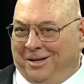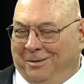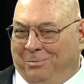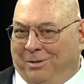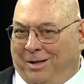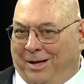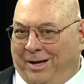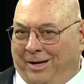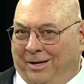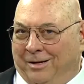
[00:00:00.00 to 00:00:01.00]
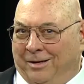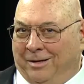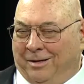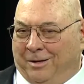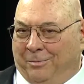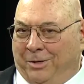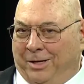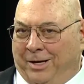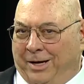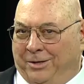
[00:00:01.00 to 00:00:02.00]
applying
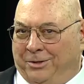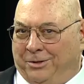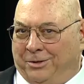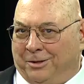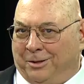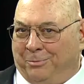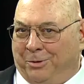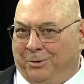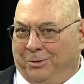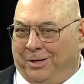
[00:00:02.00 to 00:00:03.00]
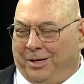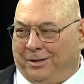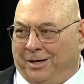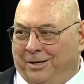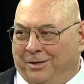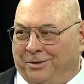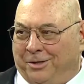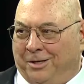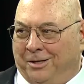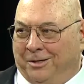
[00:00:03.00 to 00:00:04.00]
communications and computer
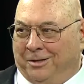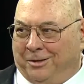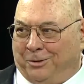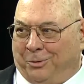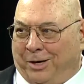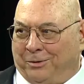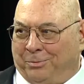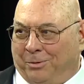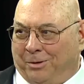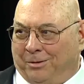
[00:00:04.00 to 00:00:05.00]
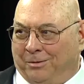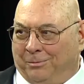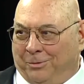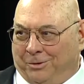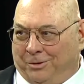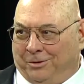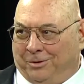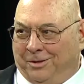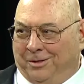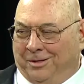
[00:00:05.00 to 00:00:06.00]
technology to transport, which
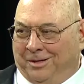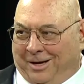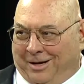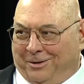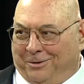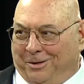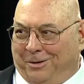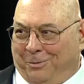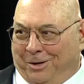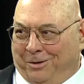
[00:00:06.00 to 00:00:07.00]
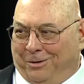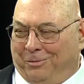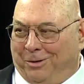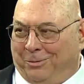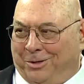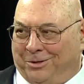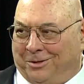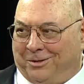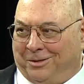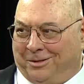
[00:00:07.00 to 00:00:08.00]
is honestly relatively
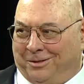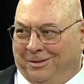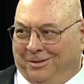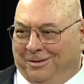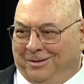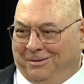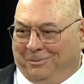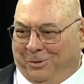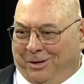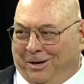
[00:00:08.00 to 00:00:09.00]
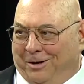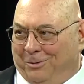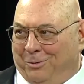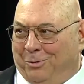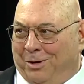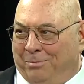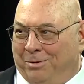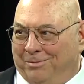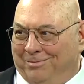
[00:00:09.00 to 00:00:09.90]
recent. And we all grew up